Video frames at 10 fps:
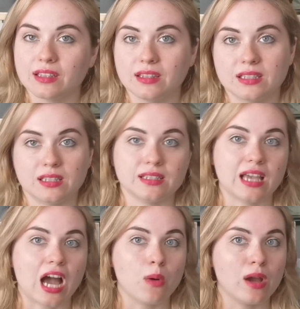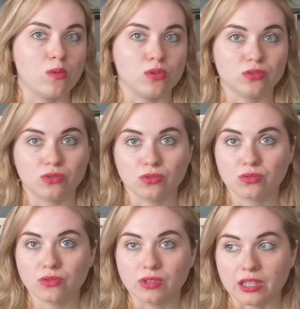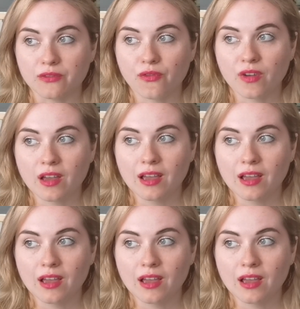that this is how I want to live.